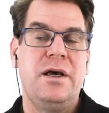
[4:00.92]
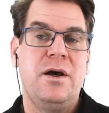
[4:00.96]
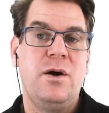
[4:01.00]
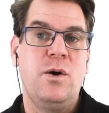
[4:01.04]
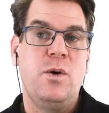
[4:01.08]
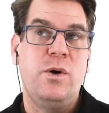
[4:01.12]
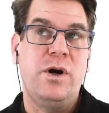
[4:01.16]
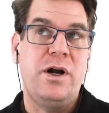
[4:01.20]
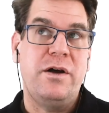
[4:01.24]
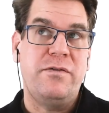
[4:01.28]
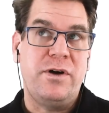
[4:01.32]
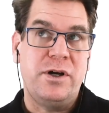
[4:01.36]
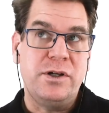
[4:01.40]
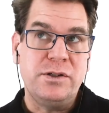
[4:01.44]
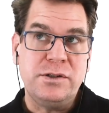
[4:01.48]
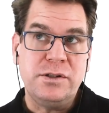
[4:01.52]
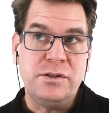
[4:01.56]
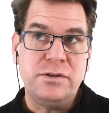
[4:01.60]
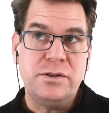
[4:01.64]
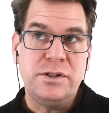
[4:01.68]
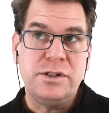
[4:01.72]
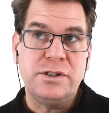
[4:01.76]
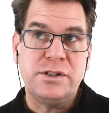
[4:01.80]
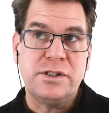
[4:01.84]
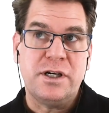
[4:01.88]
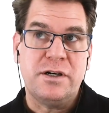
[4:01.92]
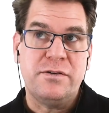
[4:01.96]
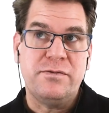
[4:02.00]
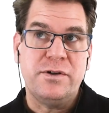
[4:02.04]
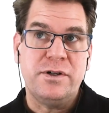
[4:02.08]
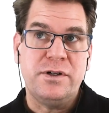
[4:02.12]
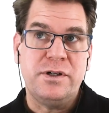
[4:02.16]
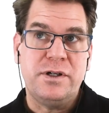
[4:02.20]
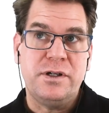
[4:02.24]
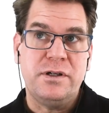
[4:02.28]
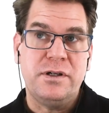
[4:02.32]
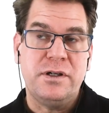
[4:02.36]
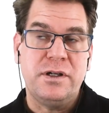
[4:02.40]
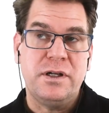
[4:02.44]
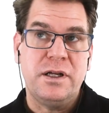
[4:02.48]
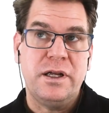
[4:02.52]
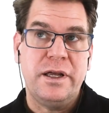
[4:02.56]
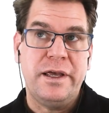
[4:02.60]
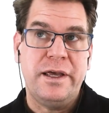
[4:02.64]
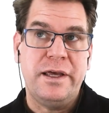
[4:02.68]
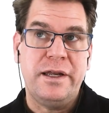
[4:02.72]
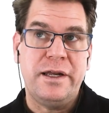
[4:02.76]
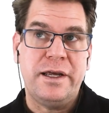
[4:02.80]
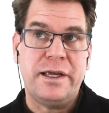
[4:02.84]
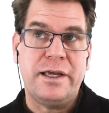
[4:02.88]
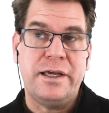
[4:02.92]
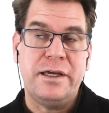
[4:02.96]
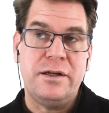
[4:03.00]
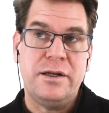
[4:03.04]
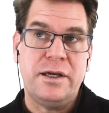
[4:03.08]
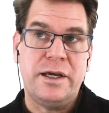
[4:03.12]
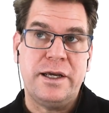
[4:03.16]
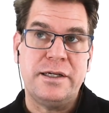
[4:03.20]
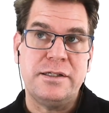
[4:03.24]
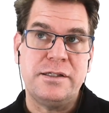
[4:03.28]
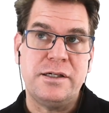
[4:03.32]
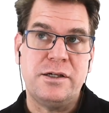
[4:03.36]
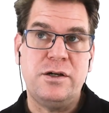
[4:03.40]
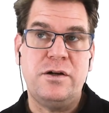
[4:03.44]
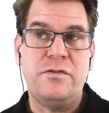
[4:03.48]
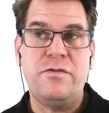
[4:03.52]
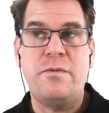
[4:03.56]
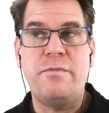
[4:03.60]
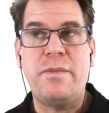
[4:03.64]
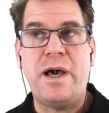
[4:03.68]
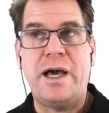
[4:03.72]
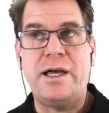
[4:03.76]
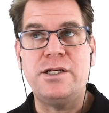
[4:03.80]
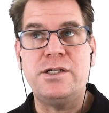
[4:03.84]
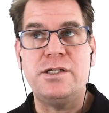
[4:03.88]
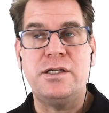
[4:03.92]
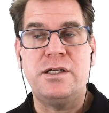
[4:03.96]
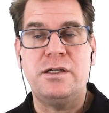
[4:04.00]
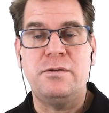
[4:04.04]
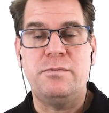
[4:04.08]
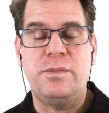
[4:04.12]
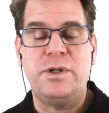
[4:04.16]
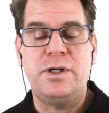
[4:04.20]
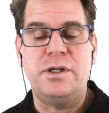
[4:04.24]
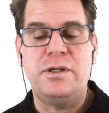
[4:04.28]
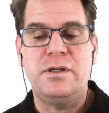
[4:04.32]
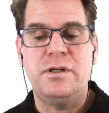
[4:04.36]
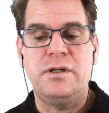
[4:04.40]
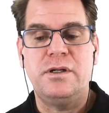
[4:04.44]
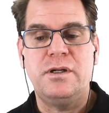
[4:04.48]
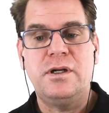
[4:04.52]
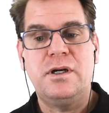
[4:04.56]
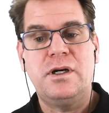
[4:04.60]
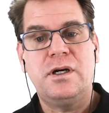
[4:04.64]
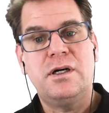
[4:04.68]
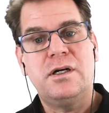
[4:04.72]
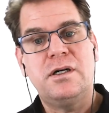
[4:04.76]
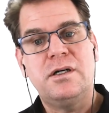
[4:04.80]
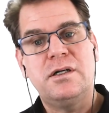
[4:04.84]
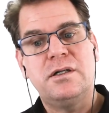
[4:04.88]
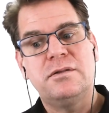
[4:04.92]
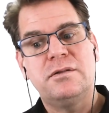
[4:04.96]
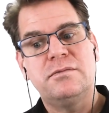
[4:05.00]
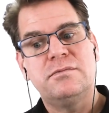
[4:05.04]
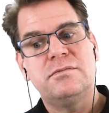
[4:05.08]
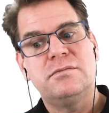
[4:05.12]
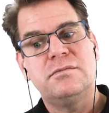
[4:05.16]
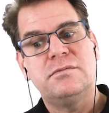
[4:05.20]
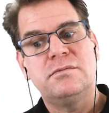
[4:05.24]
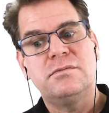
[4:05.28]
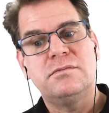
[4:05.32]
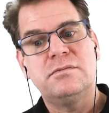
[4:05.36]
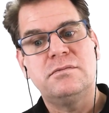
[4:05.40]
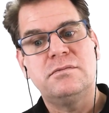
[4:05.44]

What I've also discovered, and I guess I could have imagined it, but it